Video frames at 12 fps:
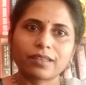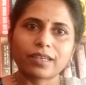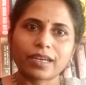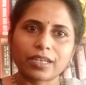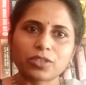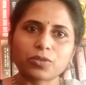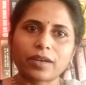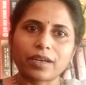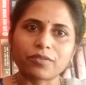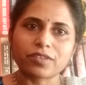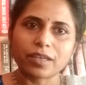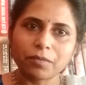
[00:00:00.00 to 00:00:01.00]
They had to
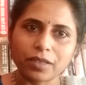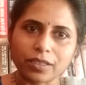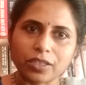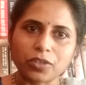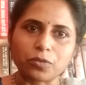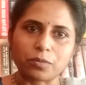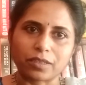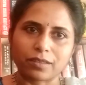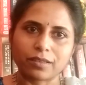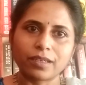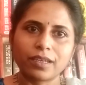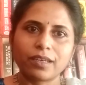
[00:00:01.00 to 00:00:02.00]
have some
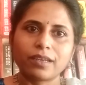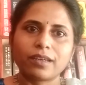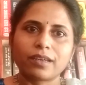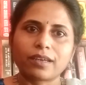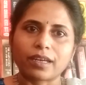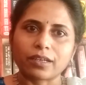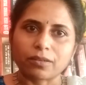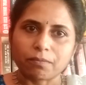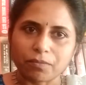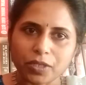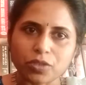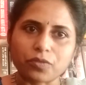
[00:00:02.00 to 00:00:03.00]
acumen and a
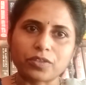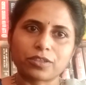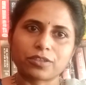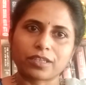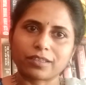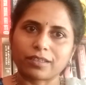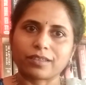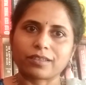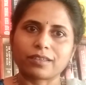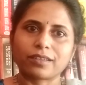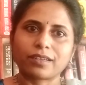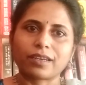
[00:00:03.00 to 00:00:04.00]
bit of a
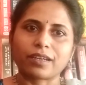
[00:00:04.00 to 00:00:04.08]
training.